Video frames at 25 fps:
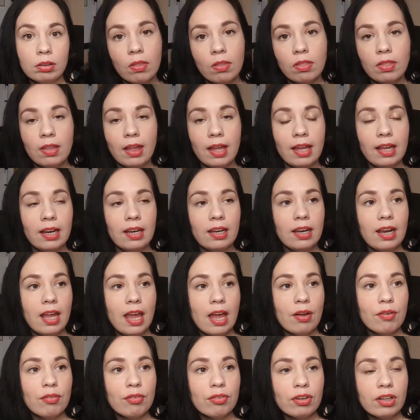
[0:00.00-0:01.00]
then
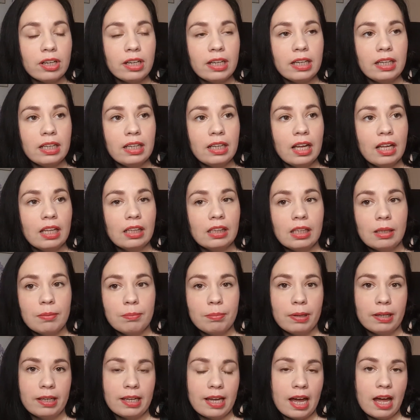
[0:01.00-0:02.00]
every
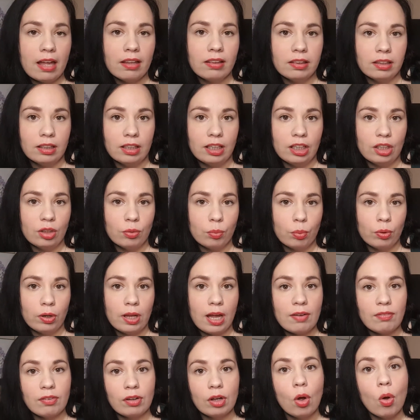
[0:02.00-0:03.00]
Olympic athlete would
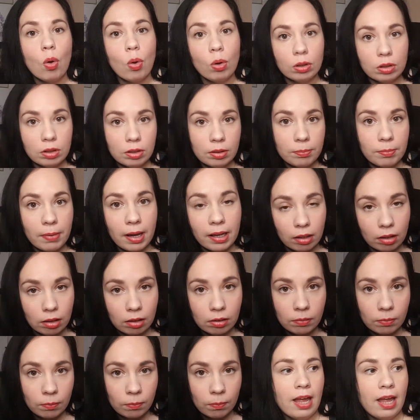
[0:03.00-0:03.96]
have a gold medal.